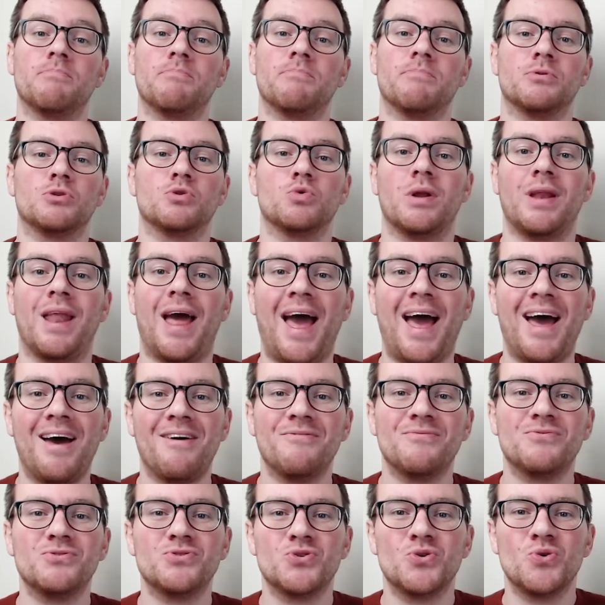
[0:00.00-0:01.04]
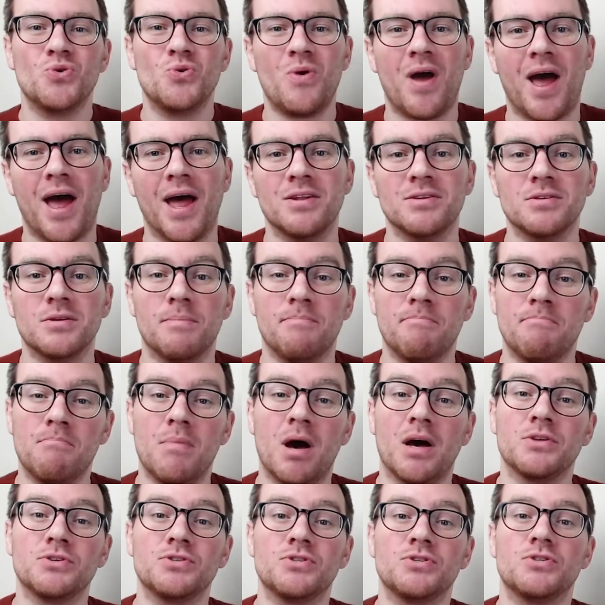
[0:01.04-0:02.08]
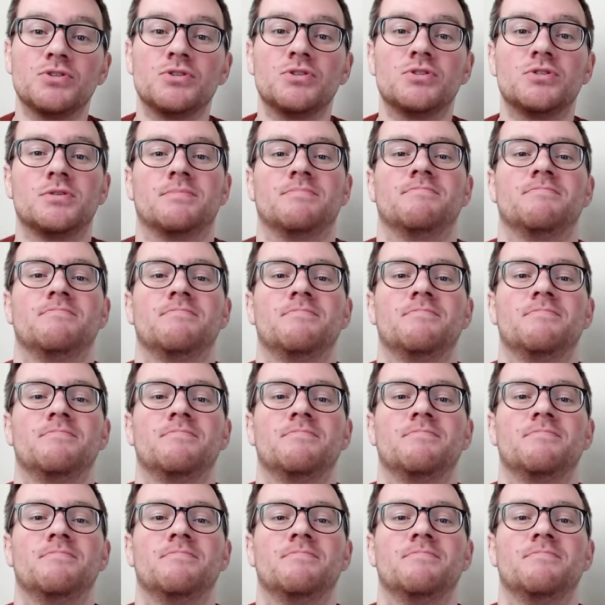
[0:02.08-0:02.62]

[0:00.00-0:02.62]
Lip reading: between have to and must.